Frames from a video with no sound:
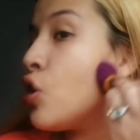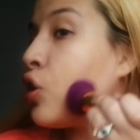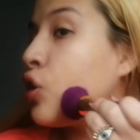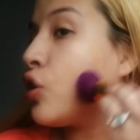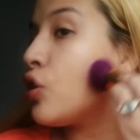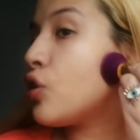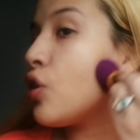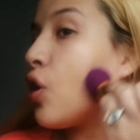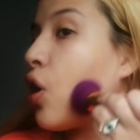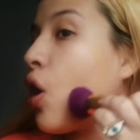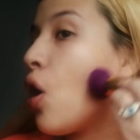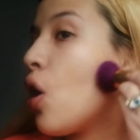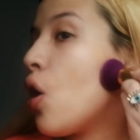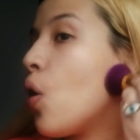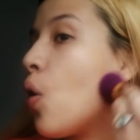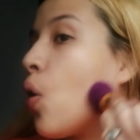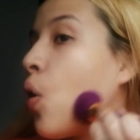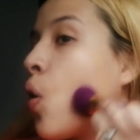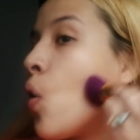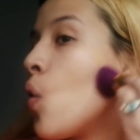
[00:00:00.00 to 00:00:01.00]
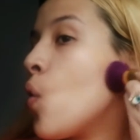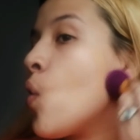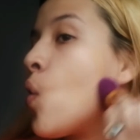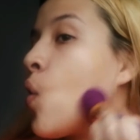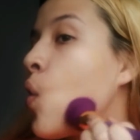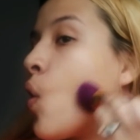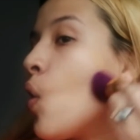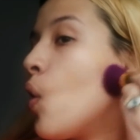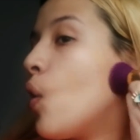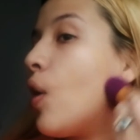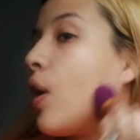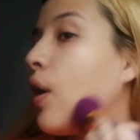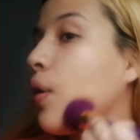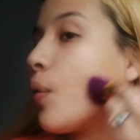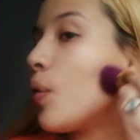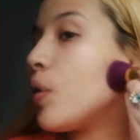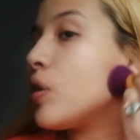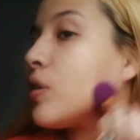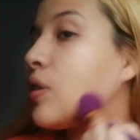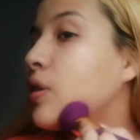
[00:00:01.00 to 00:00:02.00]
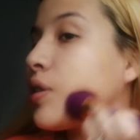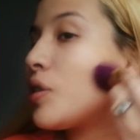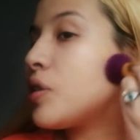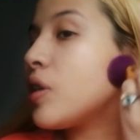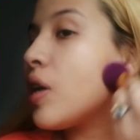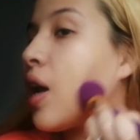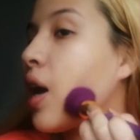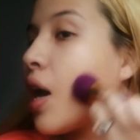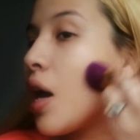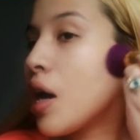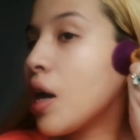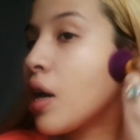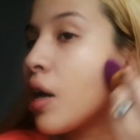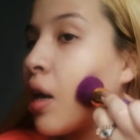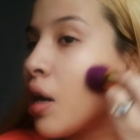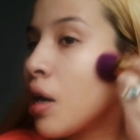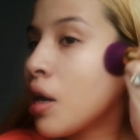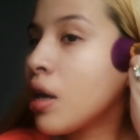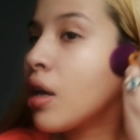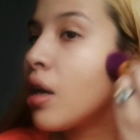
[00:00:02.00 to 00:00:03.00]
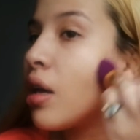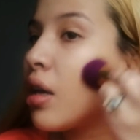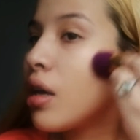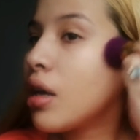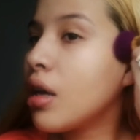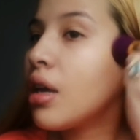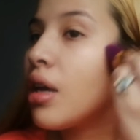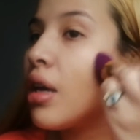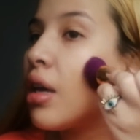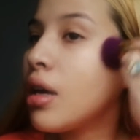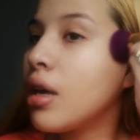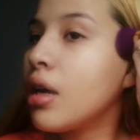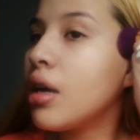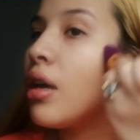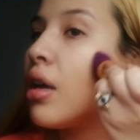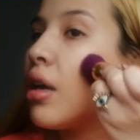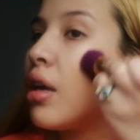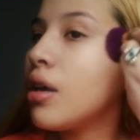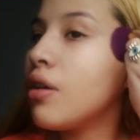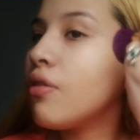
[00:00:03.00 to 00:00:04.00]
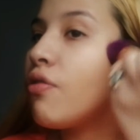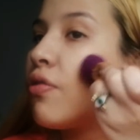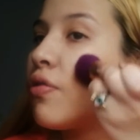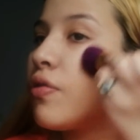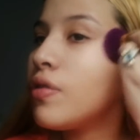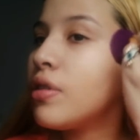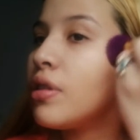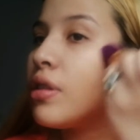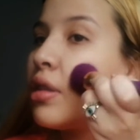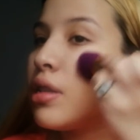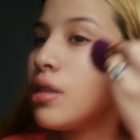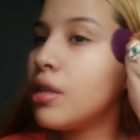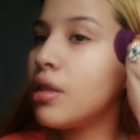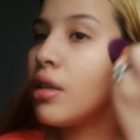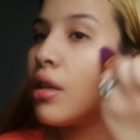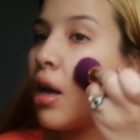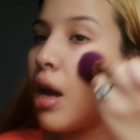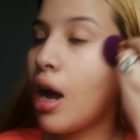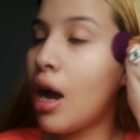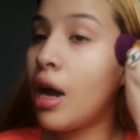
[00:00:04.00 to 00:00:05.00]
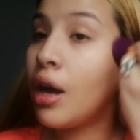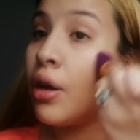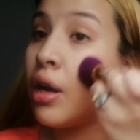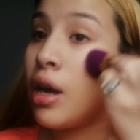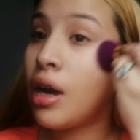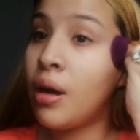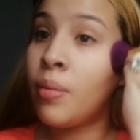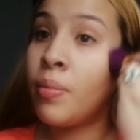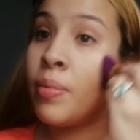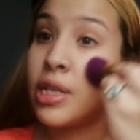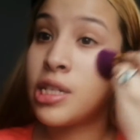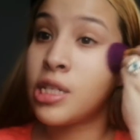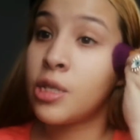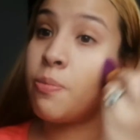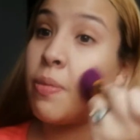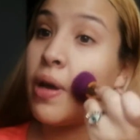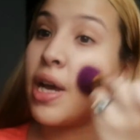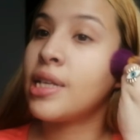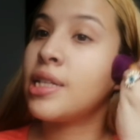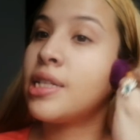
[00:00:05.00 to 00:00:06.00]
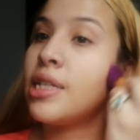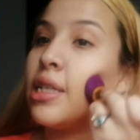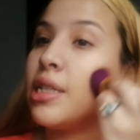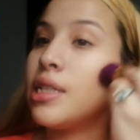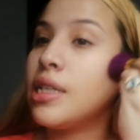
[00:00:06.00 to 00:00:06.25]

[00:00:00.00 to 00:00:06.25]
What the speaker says: so I want to check if I am expecting